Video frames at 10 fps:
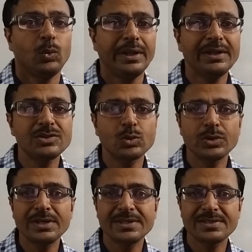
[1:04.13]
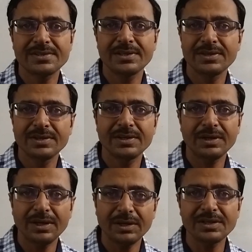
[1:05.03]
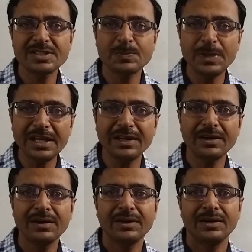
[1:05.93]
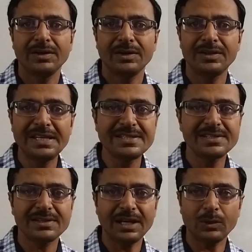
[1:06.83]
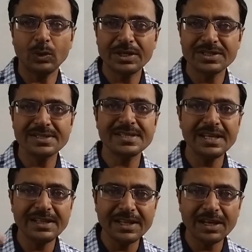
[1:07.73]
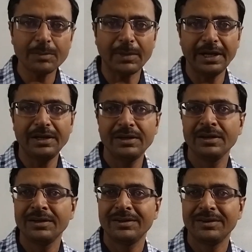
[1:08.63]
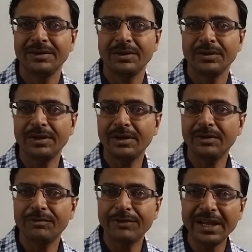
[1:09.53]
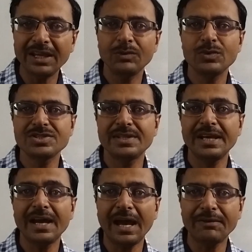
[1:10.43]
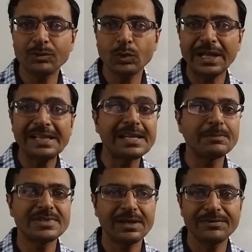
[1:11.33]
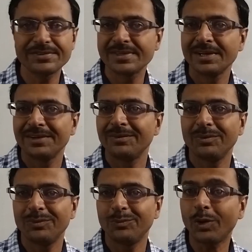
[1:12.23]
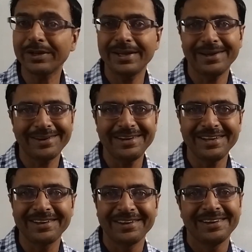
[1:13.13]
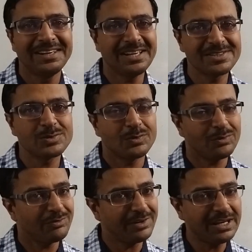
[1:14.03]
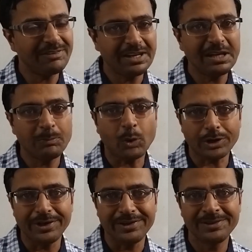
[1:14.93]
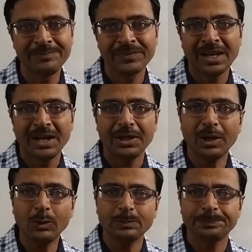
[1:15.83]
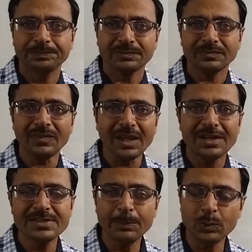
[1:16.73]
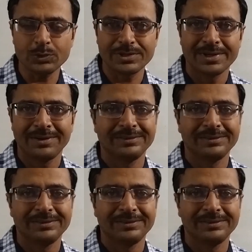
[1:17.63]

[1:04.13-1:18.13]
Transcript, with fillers: when the students speak these calculations in their mind, the way in which they have to tell themselves what they are reading is very, very important. Now suppose